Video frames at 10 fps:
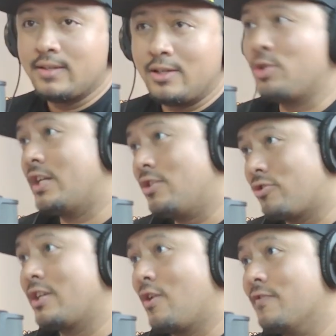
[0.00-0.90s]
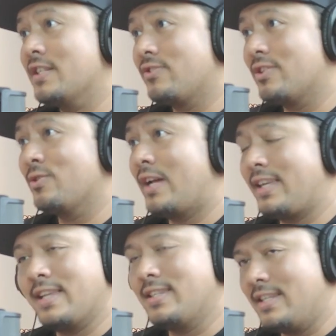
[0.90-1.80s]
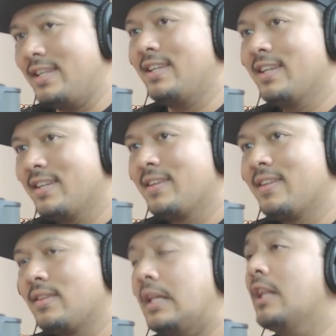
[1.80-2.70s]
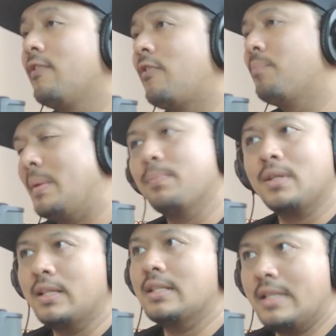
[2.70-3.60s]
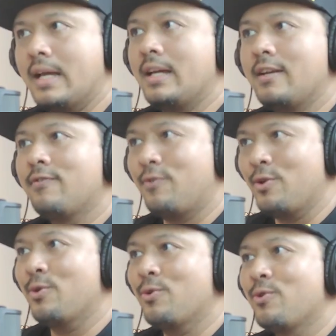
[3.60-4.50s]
it was an interesting conversation, dude. I can see the love of people is there for you.